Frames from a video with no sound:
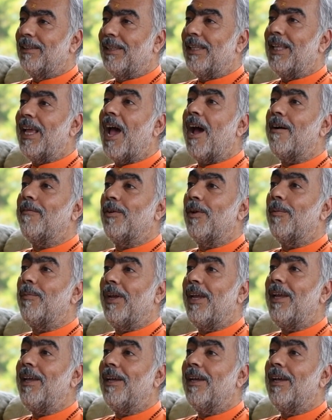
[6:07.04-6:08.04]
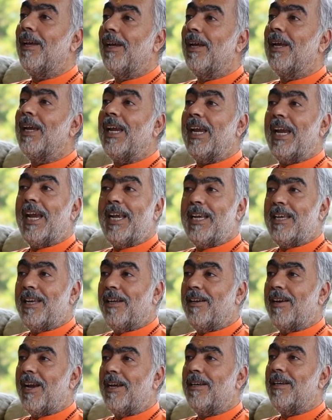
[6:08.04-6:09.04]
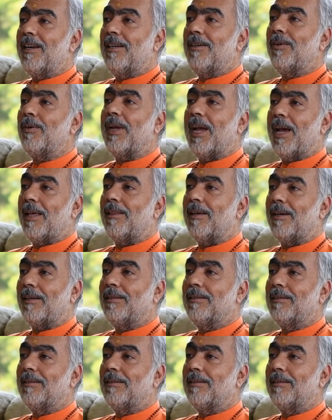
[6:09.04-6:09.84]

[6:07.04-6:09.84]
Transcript: They have to be integrated together.